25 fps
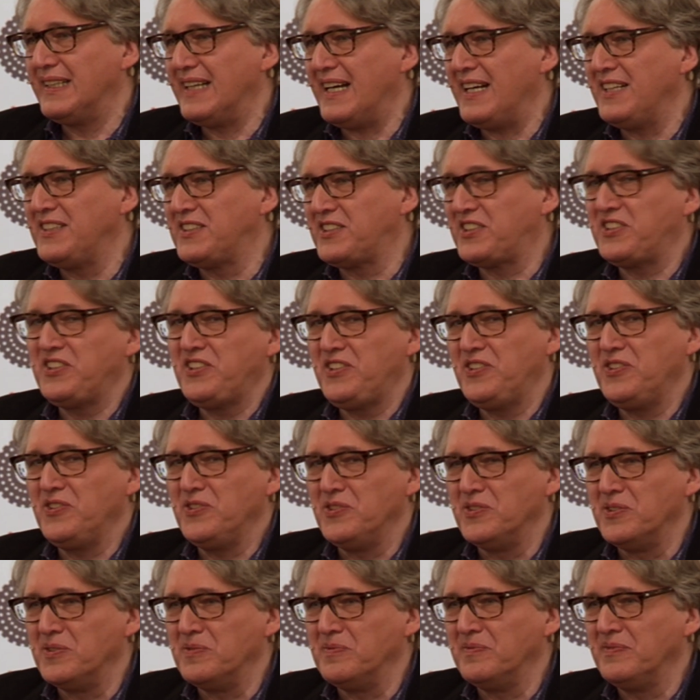
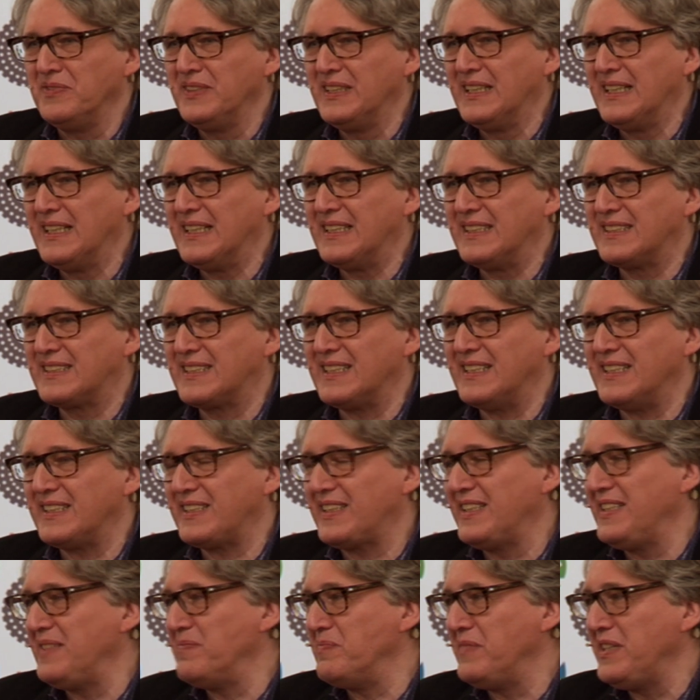assume that
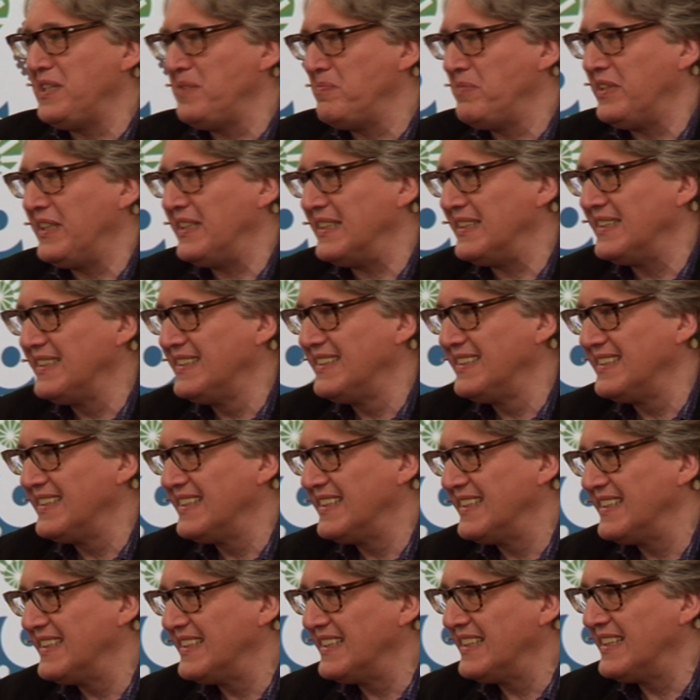he may be
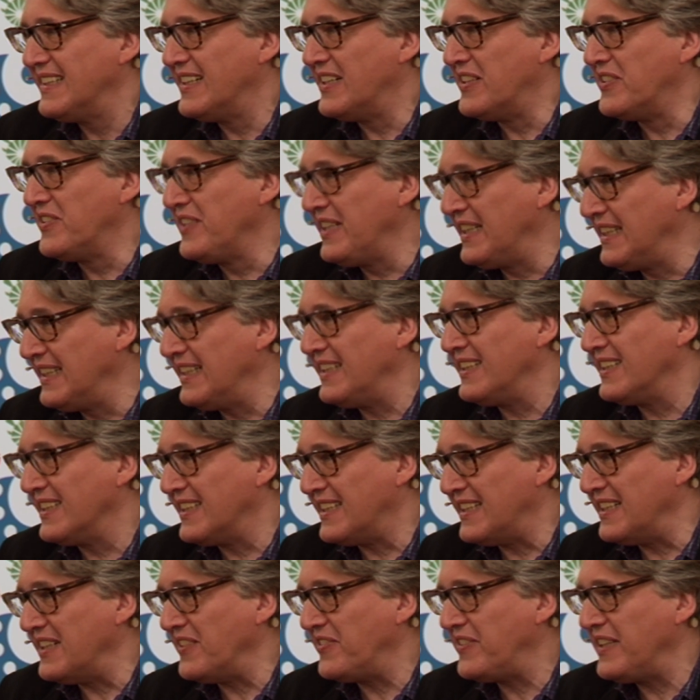really
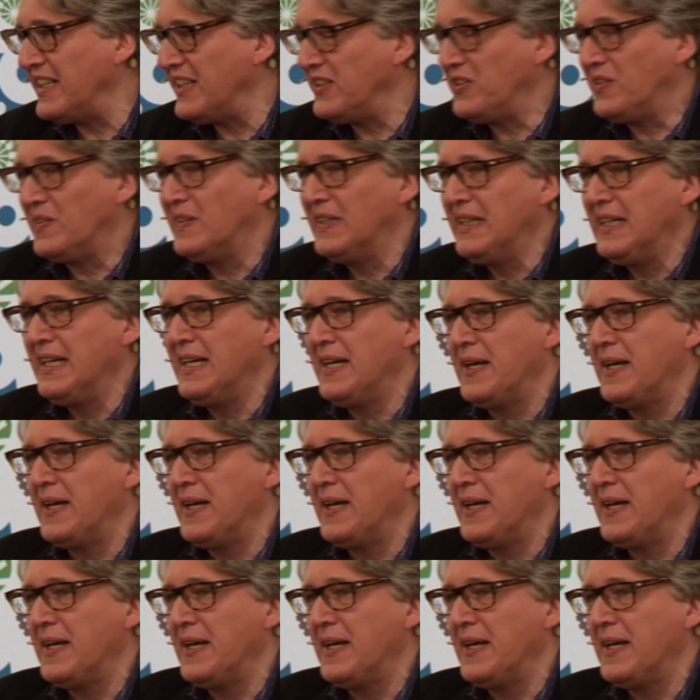alive. You know,